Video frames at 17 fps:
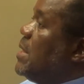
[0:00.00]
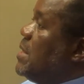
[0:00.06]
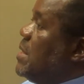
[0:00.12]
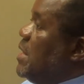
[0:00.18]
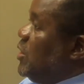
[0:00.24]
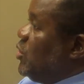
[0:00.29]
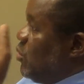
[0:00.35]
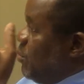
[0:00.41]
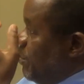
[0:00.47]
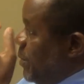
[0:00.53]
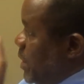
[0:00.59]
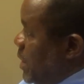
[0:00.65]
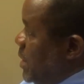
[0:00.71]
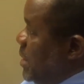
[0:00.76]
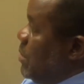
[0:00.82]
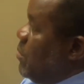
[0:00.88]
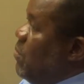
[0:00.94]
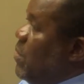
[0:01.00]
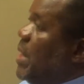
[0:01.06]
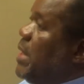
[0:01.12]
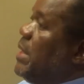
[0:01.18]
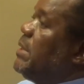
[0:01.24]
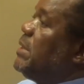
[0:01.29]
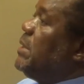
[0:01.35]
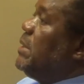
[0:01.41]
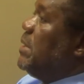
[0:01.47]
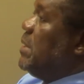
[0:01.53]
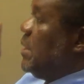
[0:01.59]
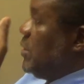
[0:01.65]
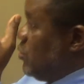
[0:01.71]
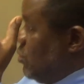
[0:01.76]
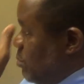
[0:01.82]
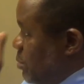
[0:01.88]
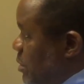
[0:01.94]
there should be inequality, there
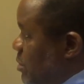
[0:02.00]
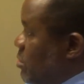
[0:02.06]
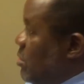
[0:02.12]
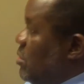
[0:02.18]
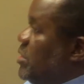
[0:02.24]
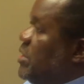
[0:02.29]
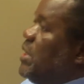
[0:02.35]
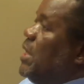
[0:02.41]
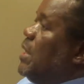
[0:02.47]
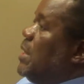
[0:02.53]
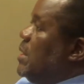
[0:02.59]
should be torture,